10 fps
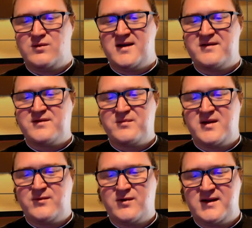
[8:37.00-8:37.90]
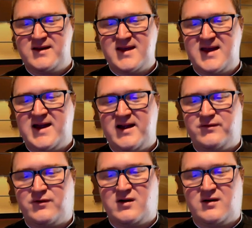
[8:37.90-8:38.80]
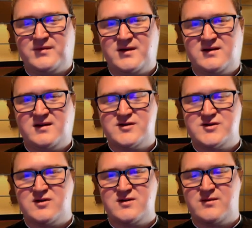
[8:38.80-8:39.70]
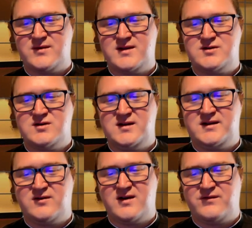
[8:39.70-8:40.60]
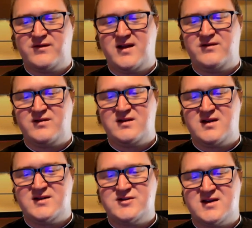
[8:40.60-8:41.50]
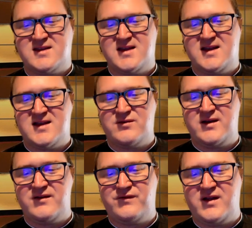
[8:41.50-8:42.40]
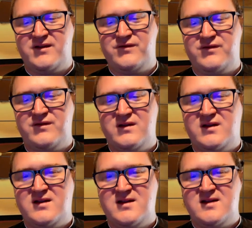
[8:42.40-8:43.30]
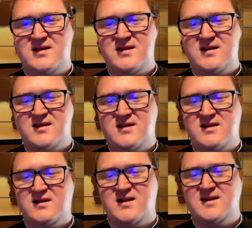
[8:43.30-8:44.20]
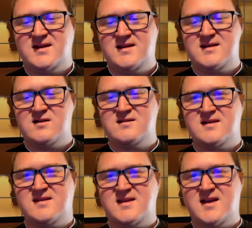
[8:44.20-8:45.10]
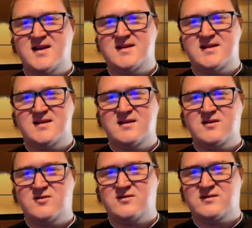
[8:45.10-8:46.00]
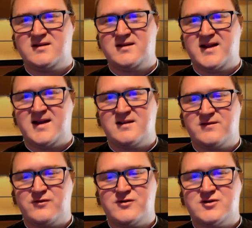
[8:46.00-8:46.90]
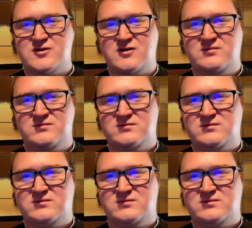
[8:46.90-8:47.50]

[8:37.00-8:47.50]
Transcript: We have to be willing to act for Him to show that we truly do have faith, not just say that we have faith is a lot easier to say than do, that is for sure.